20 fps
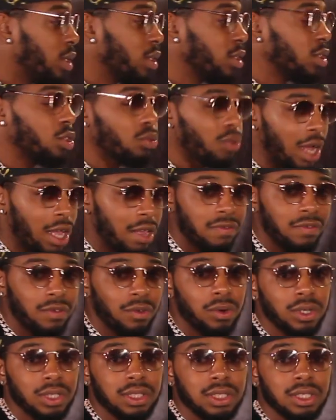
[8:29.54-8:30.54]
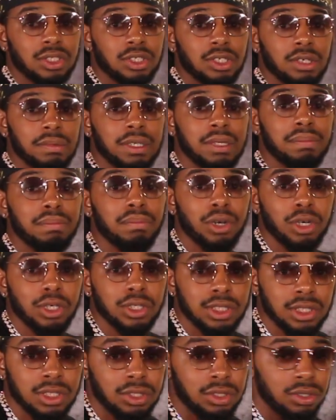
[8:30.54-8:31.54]
can swipe for it. There's so many
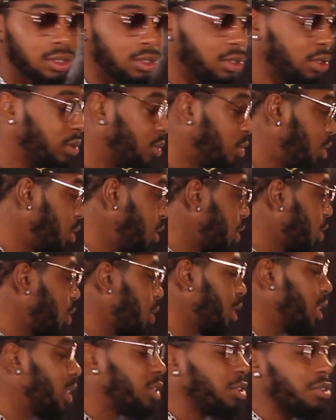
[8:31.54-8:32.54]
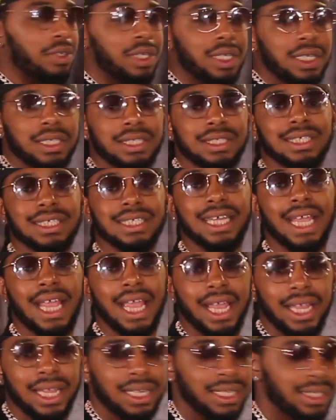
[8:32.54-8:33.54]
merchants you can use. You can turn this credit into
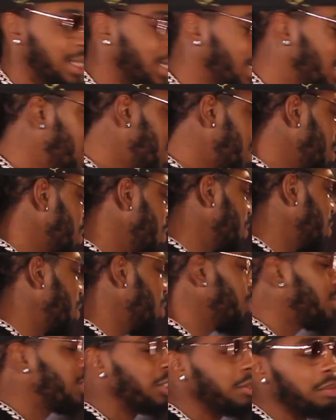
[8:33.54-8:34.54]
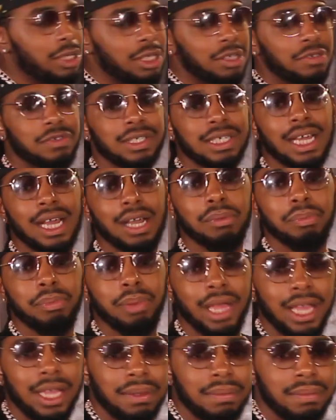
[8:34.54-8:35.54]
cash. You could use this money for down
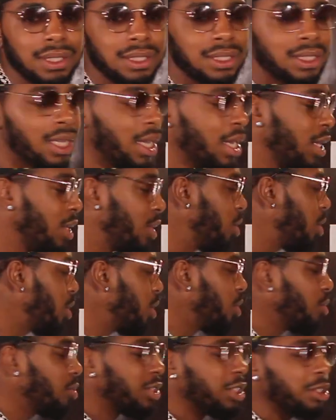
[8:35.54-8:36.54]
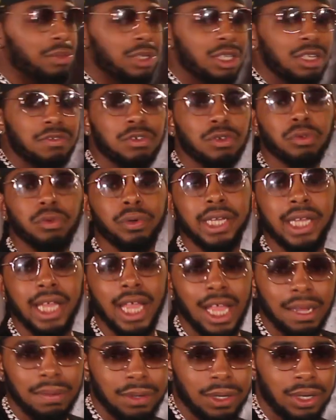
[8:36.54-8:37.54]
payments. You can use this money for
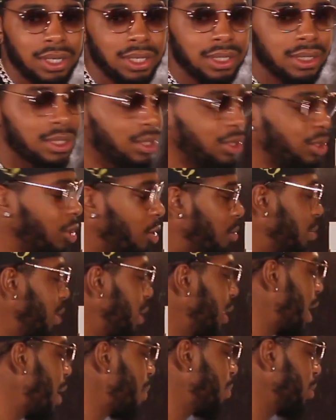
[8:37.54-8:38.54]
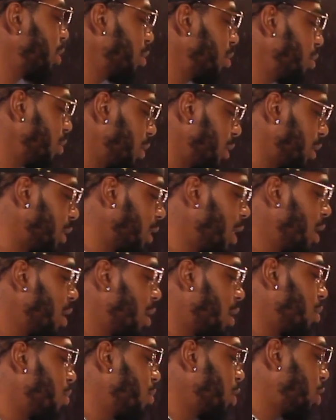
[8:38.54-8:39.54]
rehab costs. There's so many opportunities
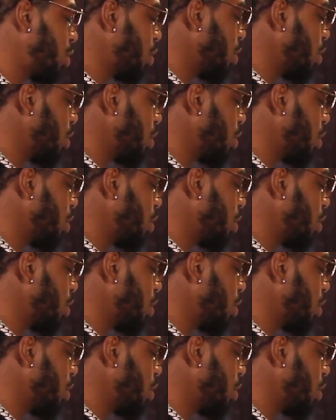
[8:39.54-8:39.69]
on what